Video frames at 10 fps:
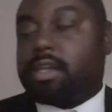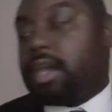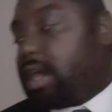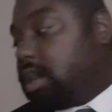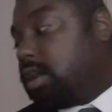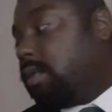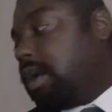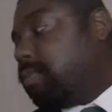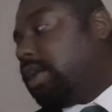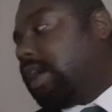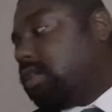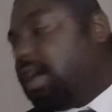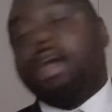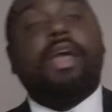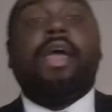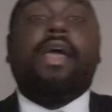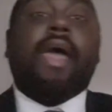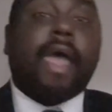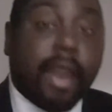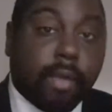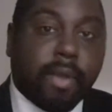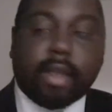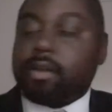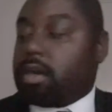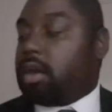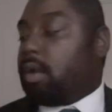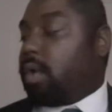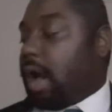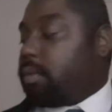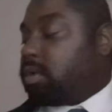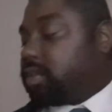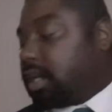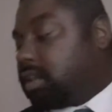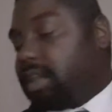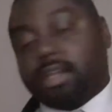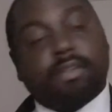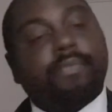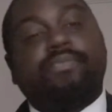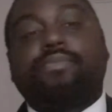You know what? I'm not getting to that. Anyway, look, what I will say is this.